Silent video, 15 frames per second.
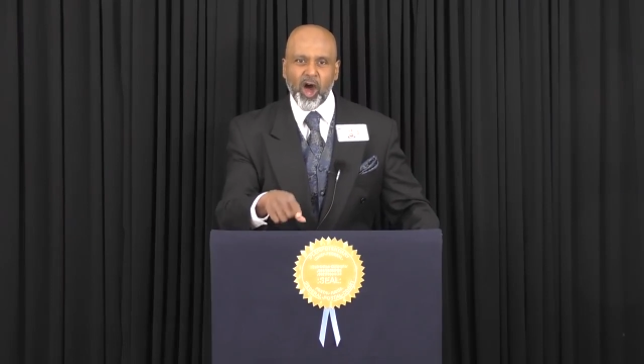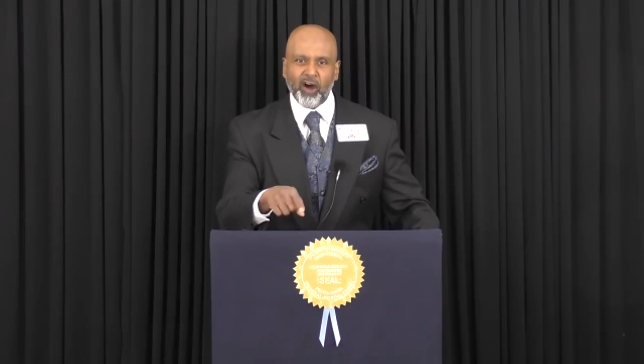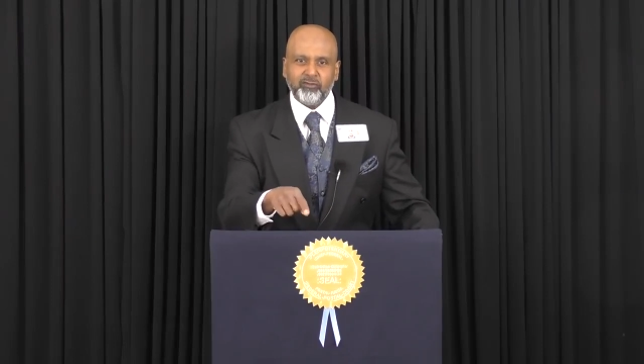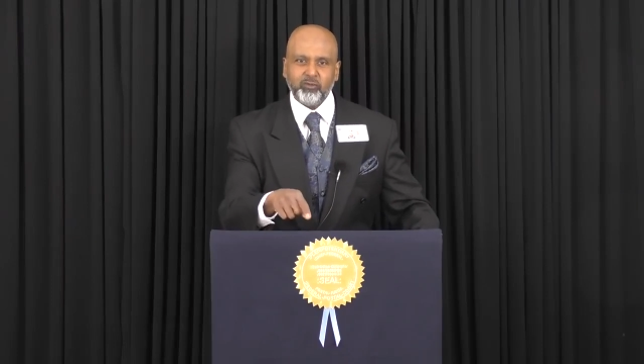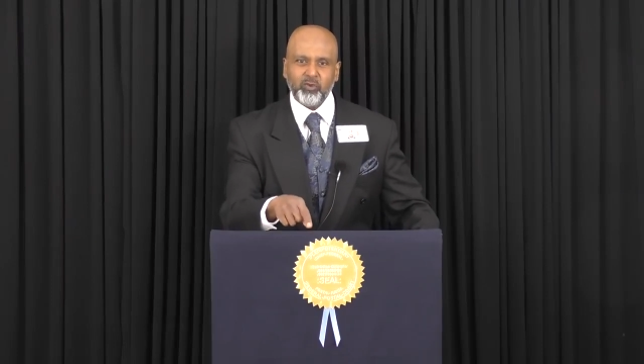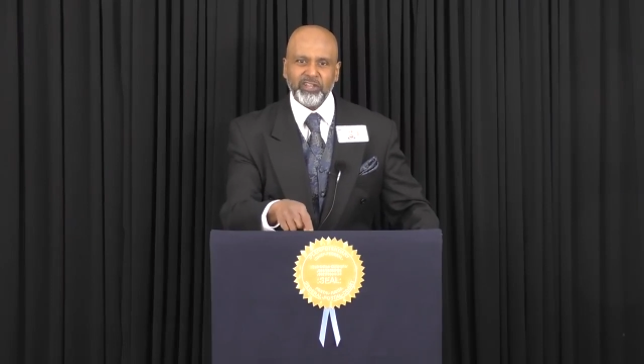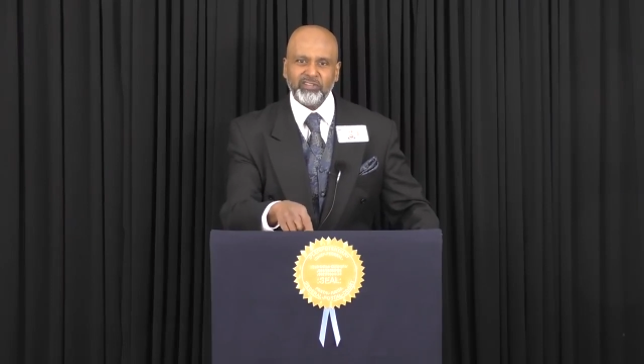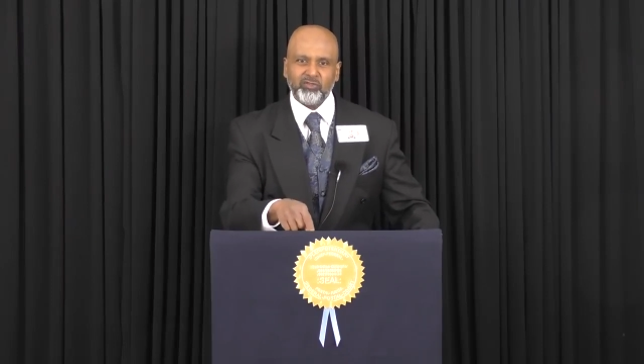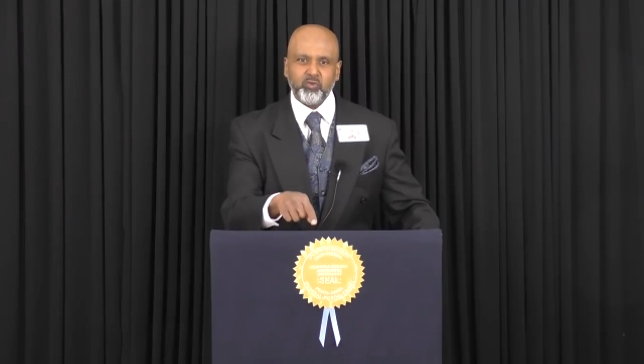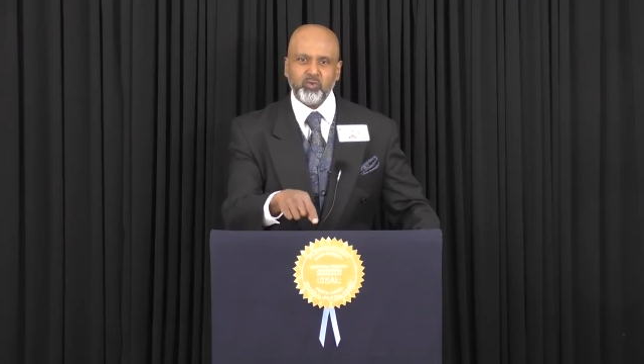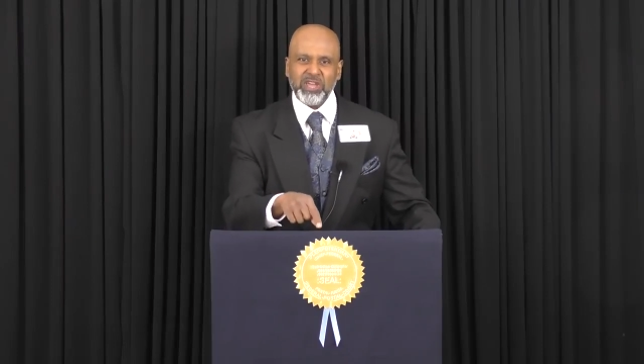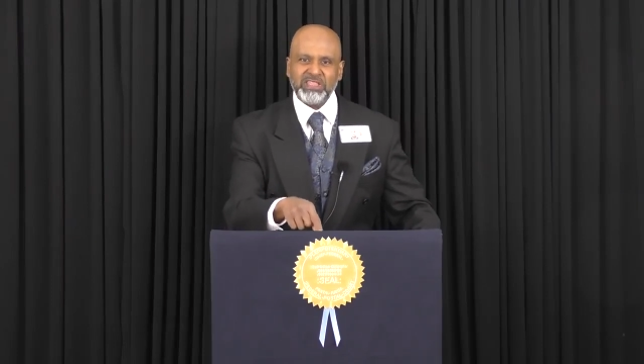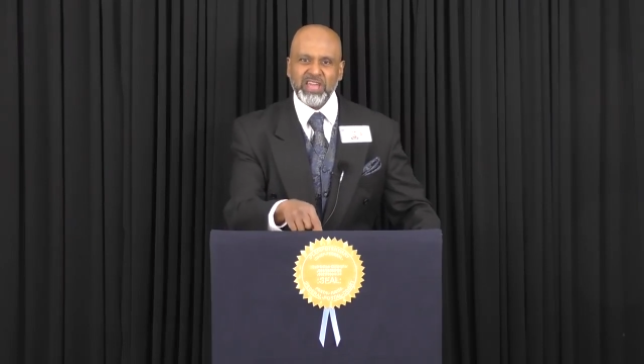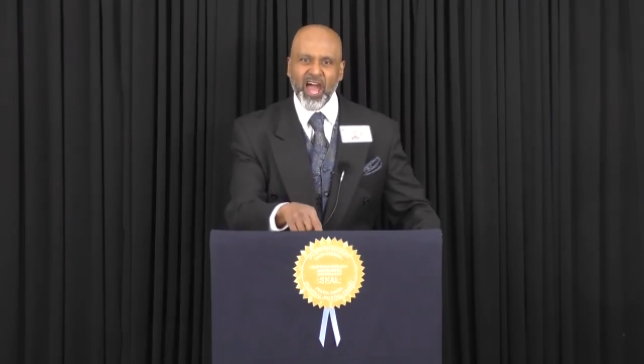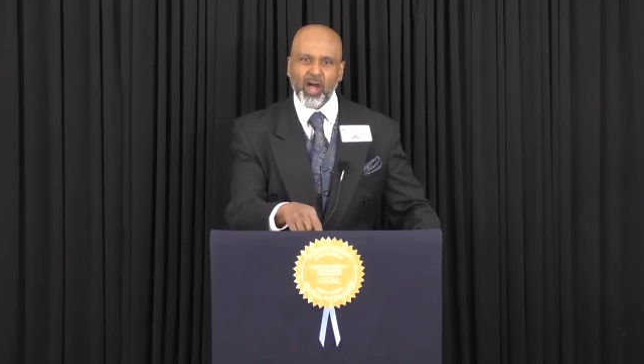of which
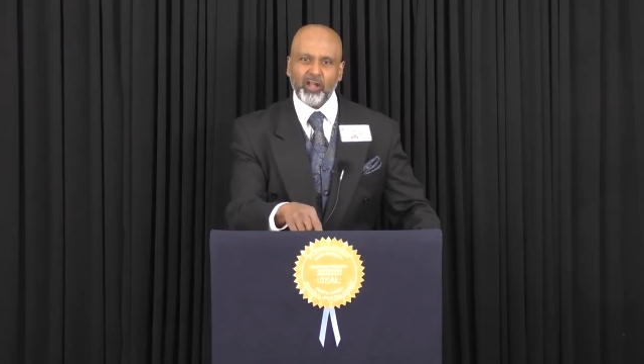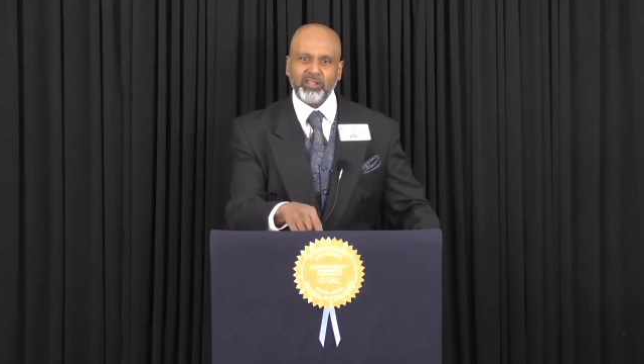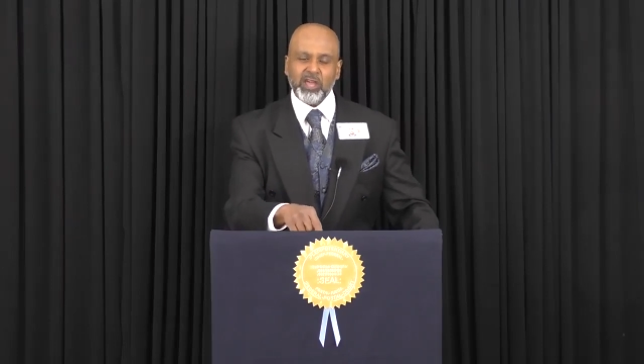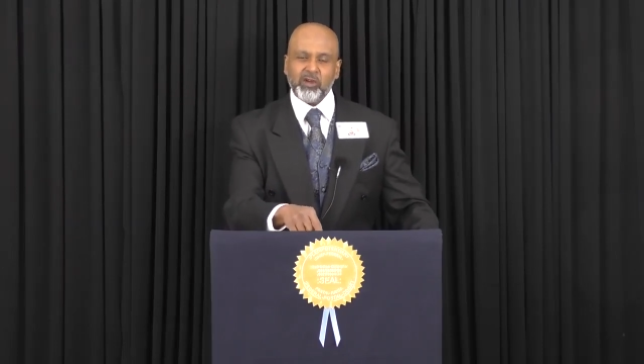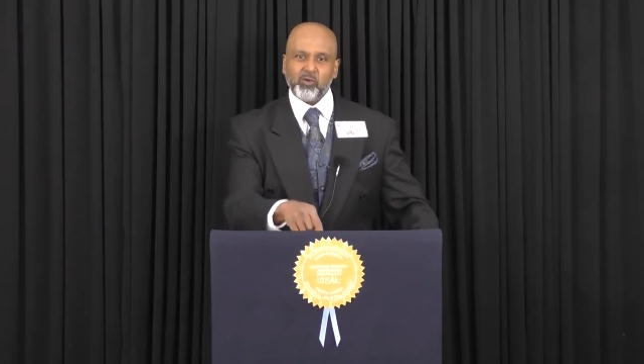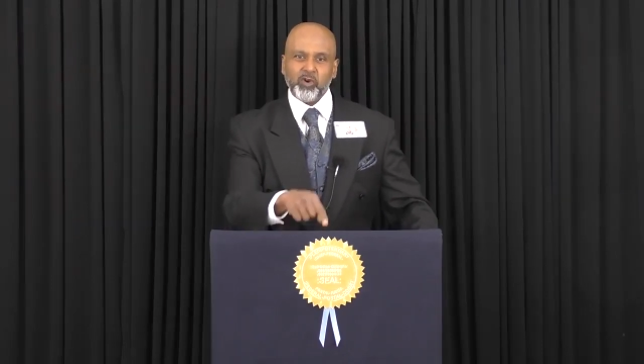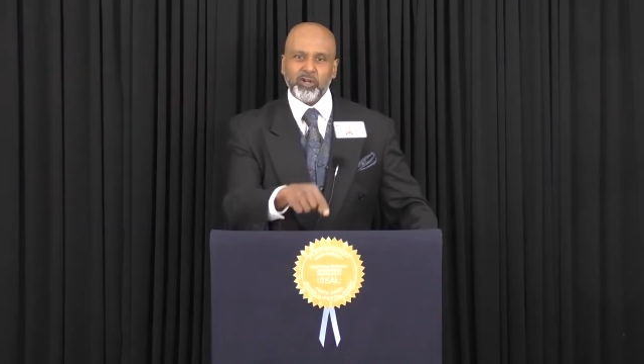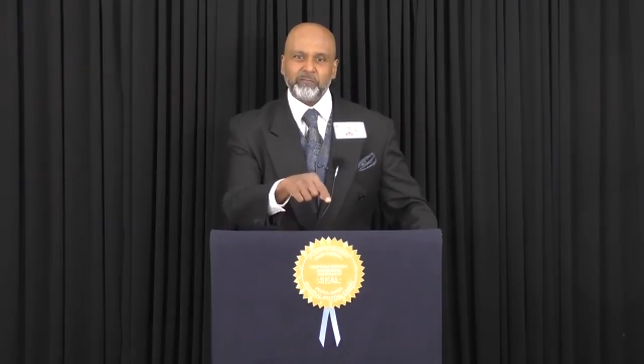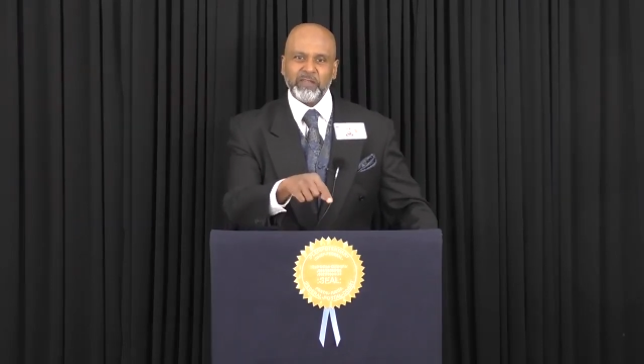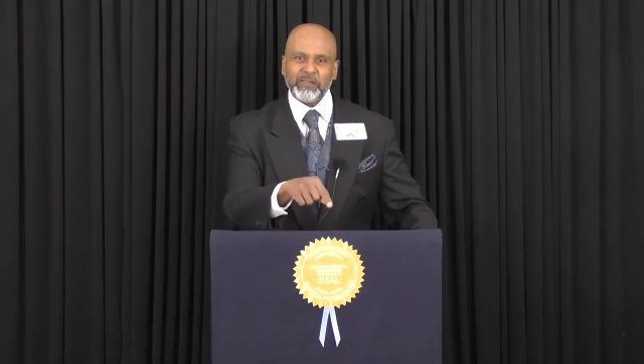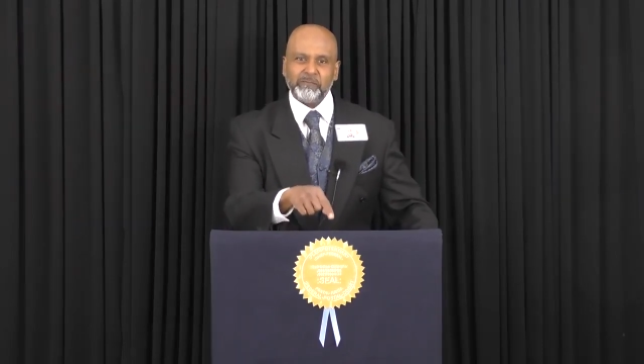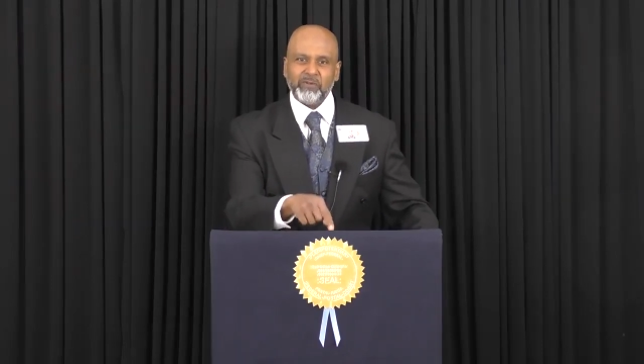without would be